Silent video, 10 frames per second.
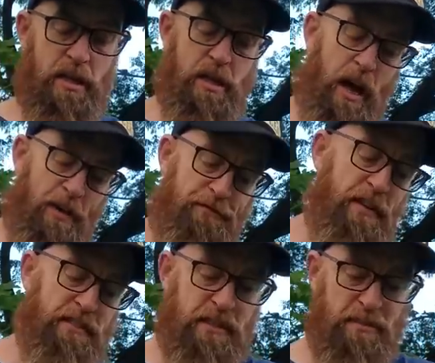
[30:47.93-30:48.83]
I
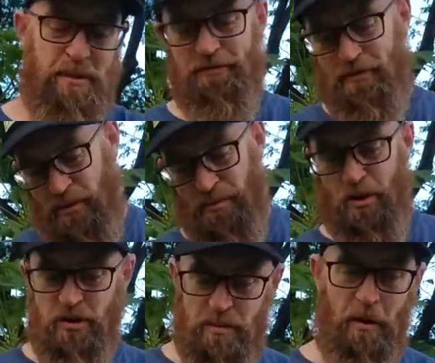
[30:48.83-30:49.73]
found it to be, for the
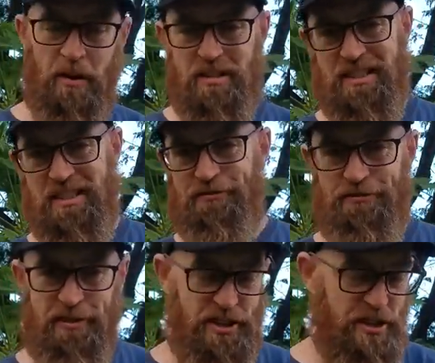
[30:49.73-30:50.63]
most part,
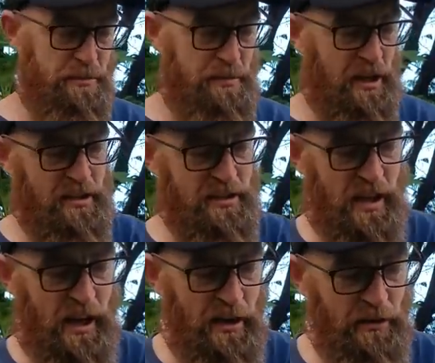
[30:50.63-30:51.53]
sufficient because
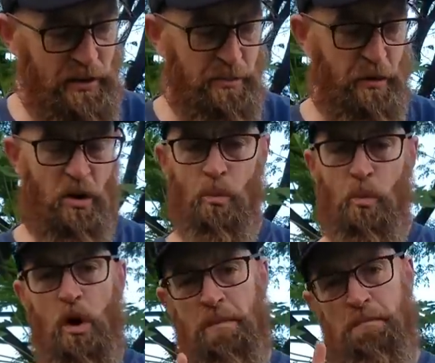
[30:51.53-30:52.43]
I only brought
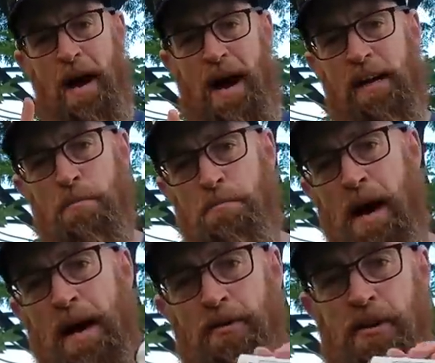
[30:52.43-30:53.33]
one backup
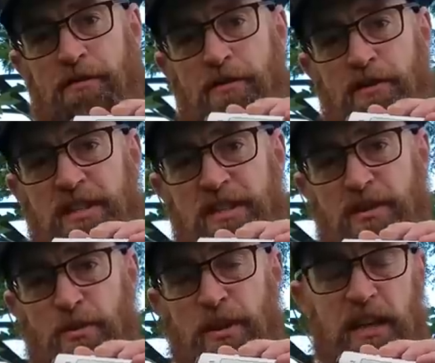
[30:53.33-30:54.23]
battery for this
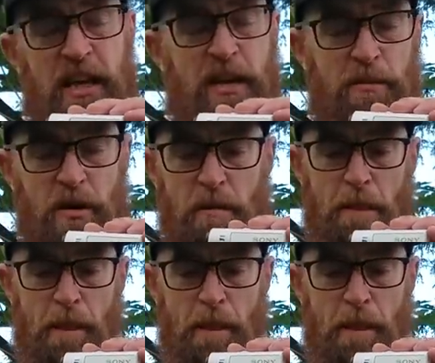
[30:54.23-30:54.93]
Sony camera.